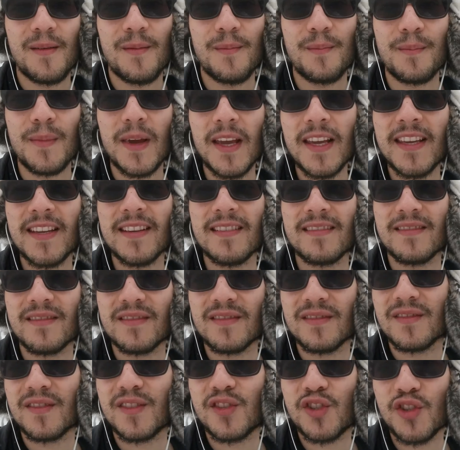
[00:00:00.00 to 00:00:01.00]
make it
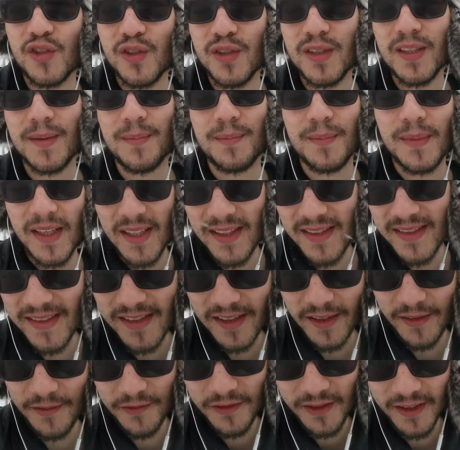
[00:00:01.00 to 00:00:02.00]
truly mean
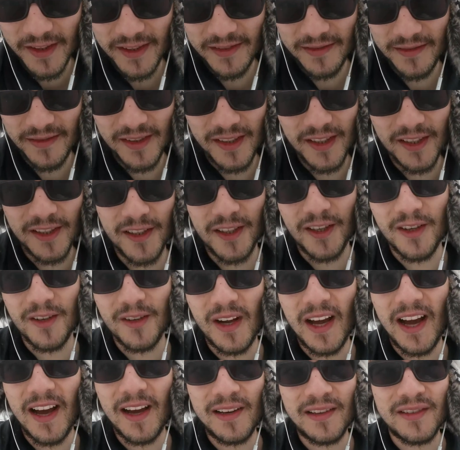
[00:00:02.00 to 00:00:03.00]
something, you
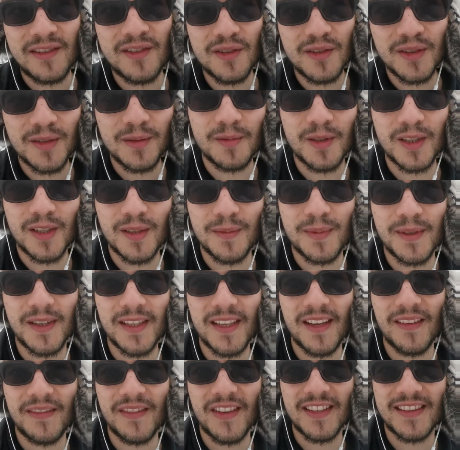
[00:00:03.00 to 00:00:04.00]
know. I truly want to
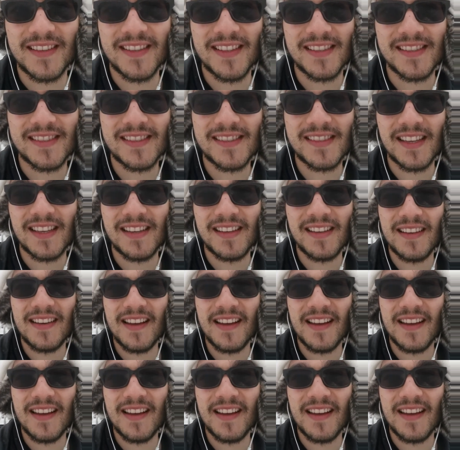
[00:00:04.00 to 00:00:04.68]
believe that this,